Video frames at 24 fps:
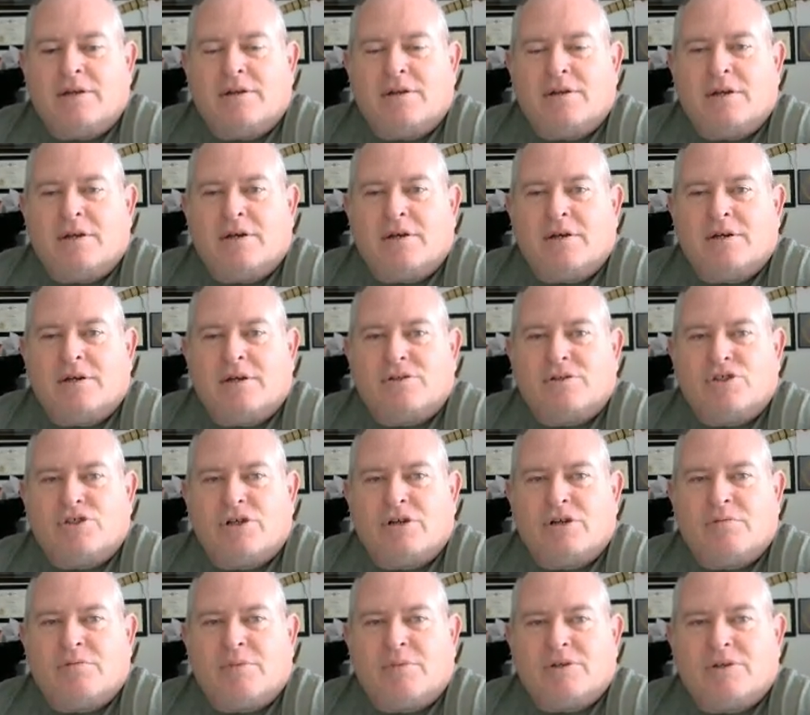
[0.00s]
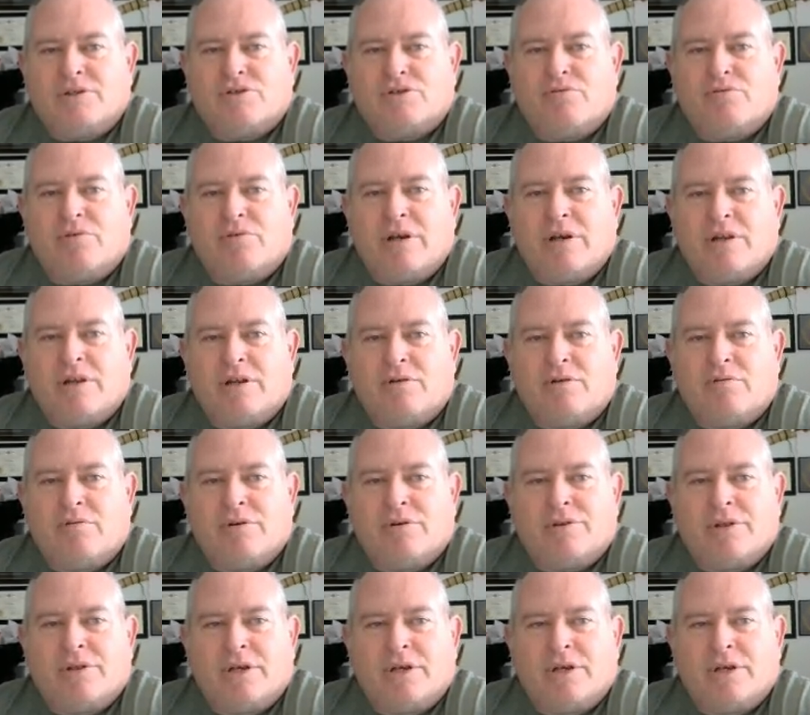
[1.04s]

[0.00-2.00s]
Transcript: and share my screen here with